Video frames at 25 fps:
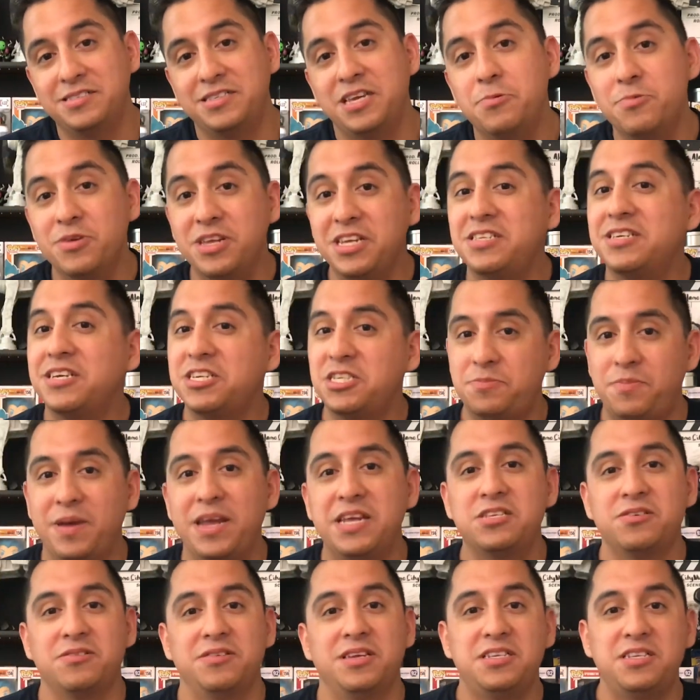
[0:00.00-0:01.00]
They really touch
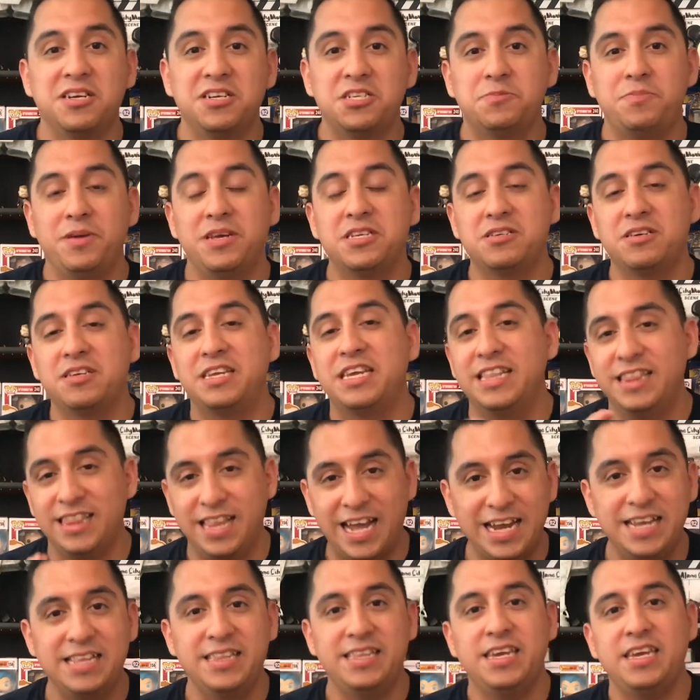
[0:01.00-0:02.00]
base on it
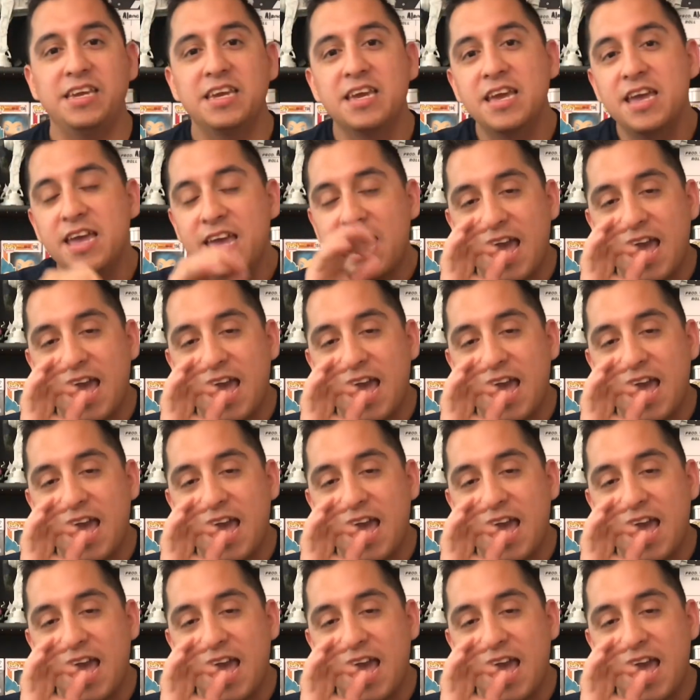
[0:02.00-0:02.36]
lightly,